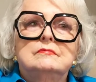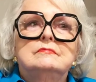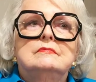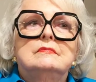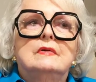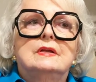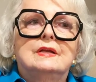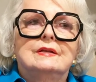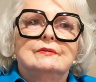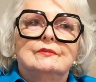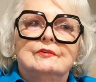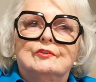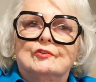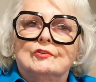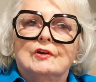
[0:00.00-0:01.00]
He
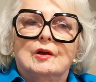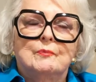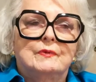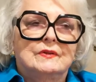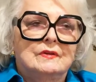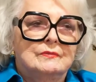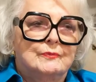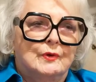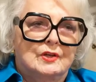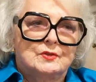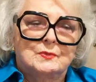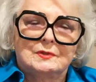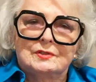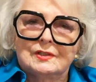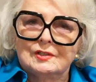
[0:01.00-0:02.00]
grew up in the
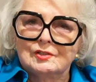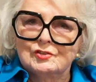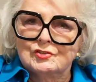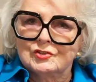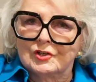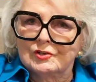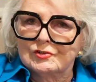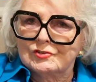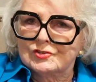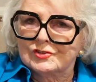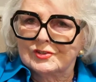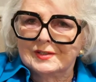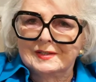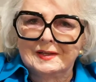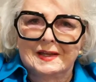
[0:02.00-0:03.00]
Presbyterian Church
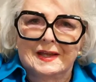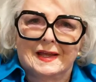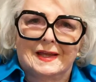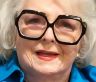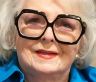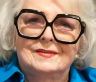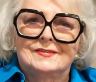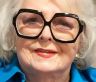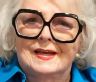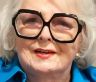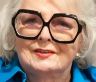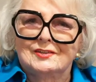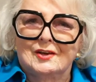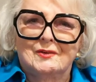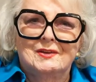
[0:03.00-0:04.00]
in San
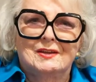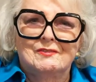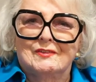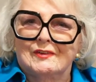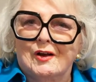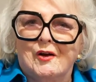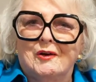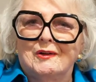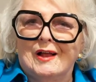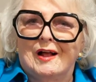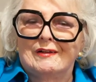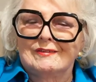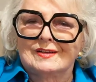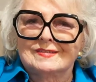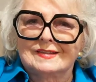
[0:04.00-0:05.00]
Antonio for all his
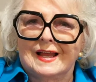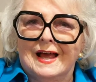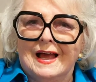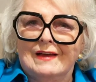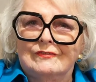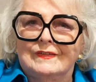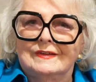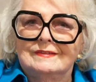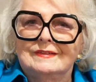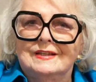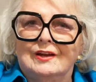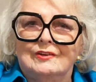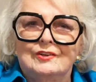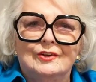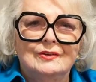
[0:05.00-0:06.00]
life, and you know,
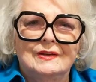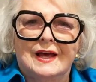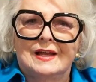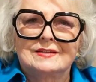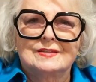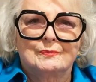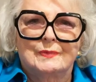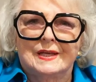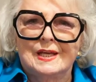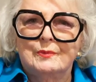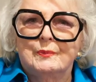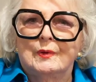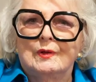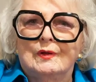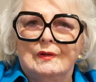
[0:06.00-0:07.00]
knew lots of
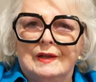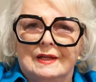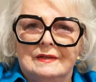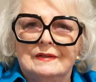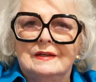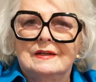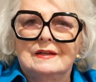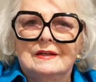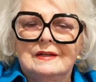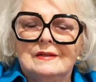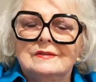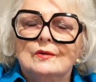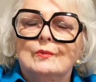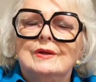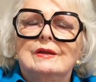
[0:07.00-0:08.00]
people, and so
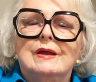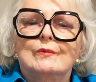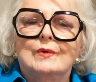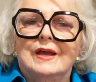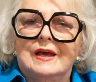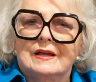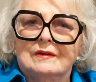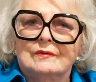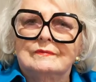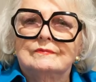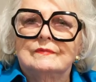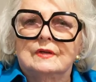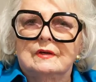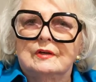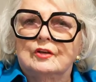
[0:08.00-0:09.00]
we had a
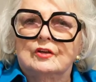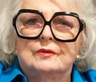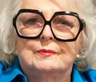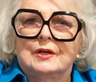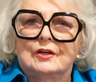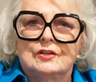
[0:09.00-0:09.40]
good marriage.